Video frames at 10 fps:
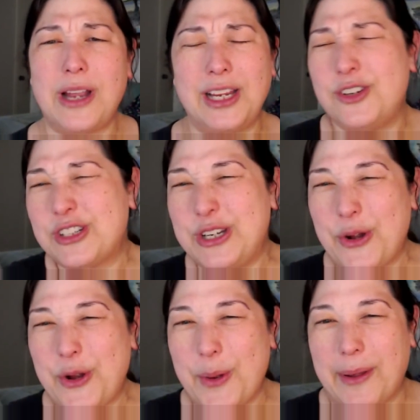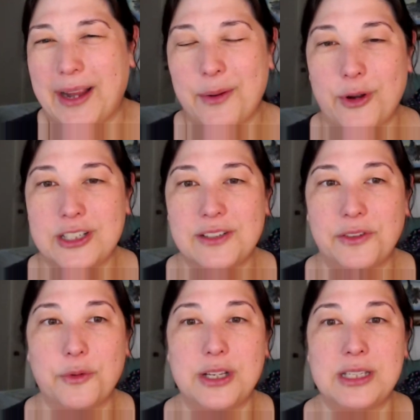I usually don't go back and watch
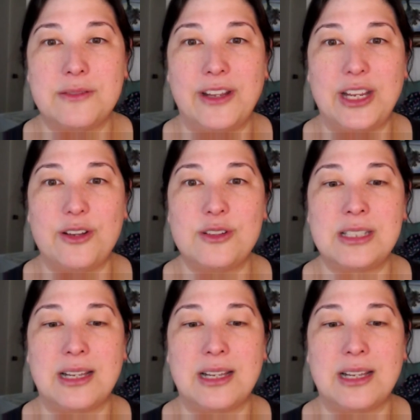everyone's videos